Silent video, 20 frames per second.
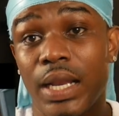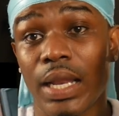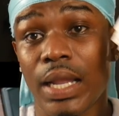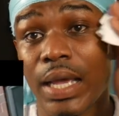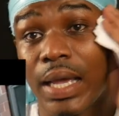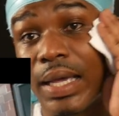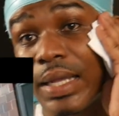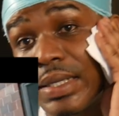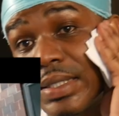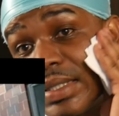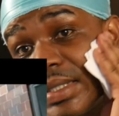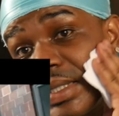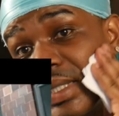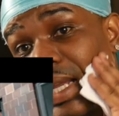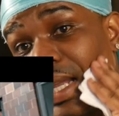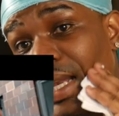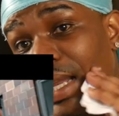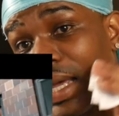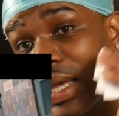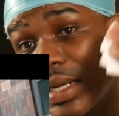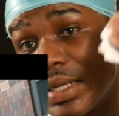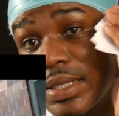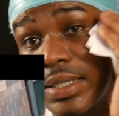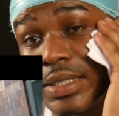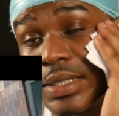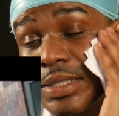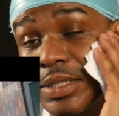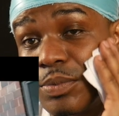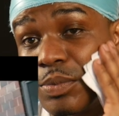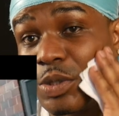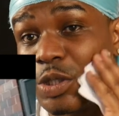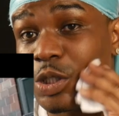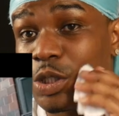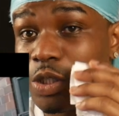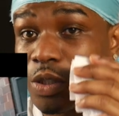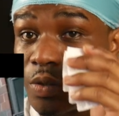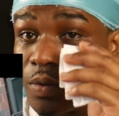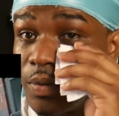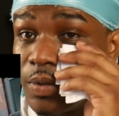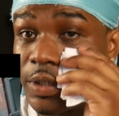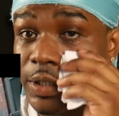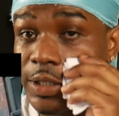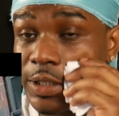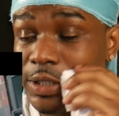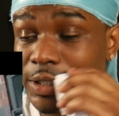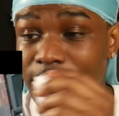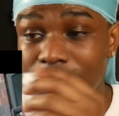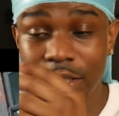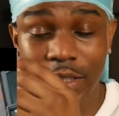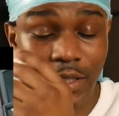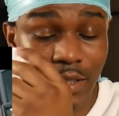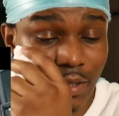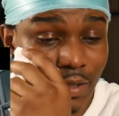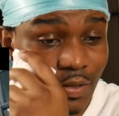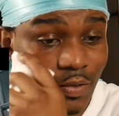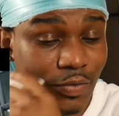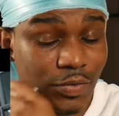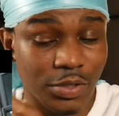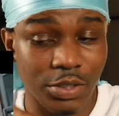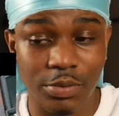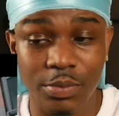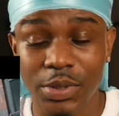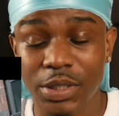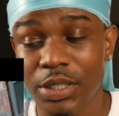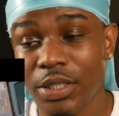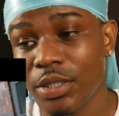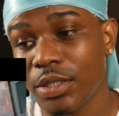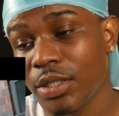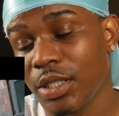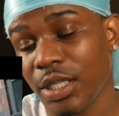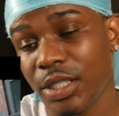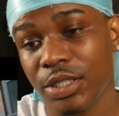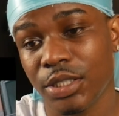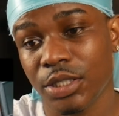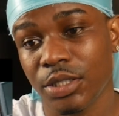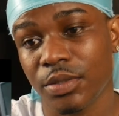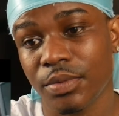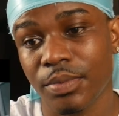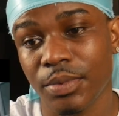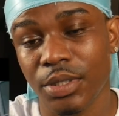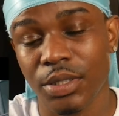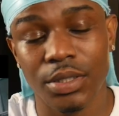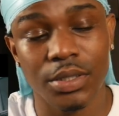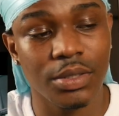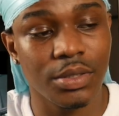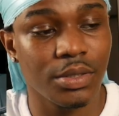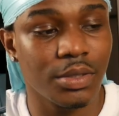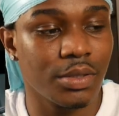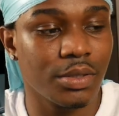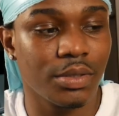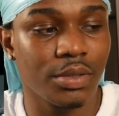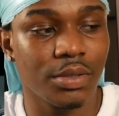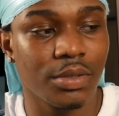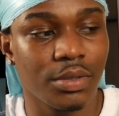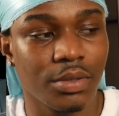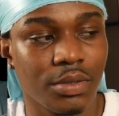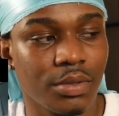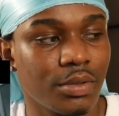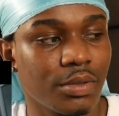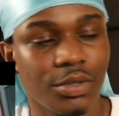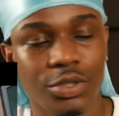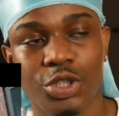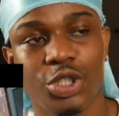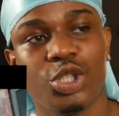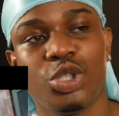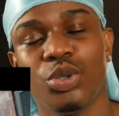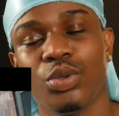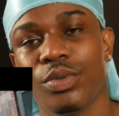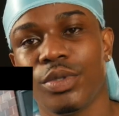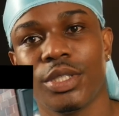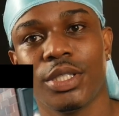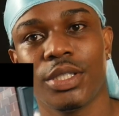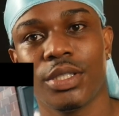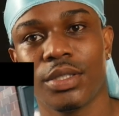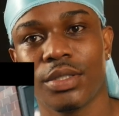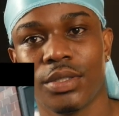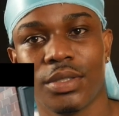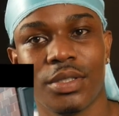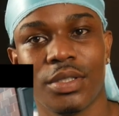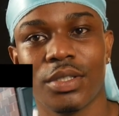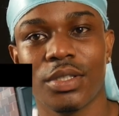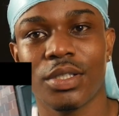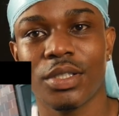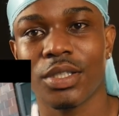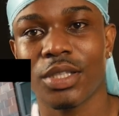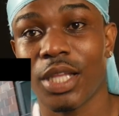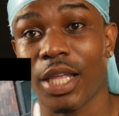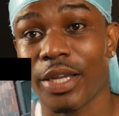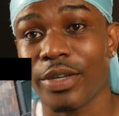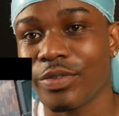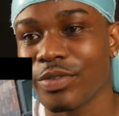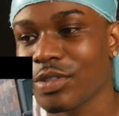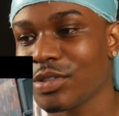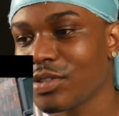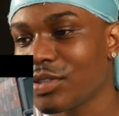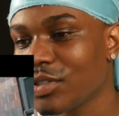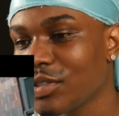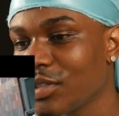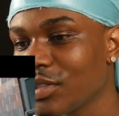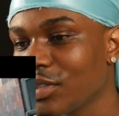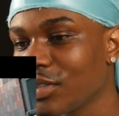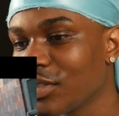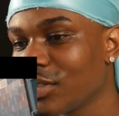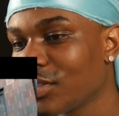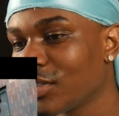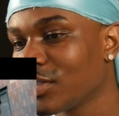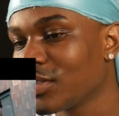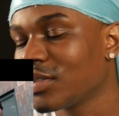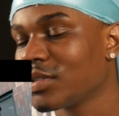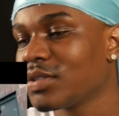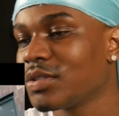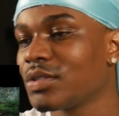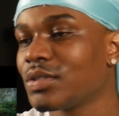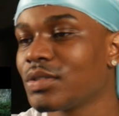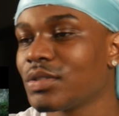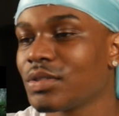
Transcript: a lot of shit. A lot of niggas be shooting and shit, you feel me? They just be shooting. Like real talk. Anybody